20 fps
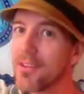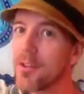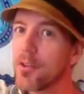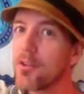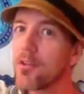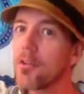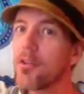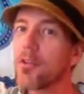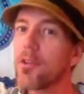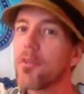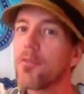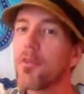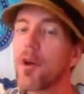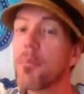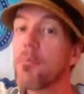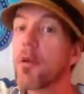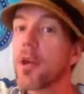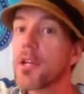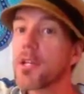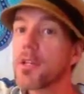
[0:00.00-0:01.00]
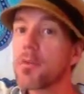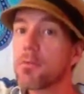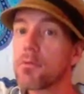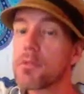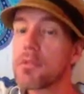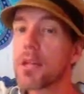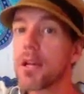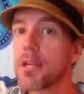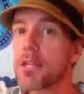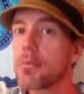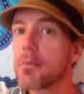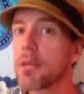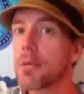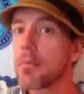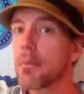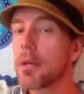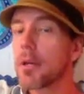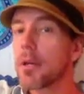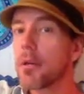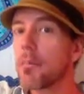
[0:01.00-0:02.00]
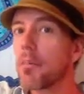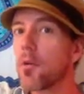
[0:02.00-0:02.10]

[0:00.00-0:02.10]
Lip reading: your vibration will start to be a bit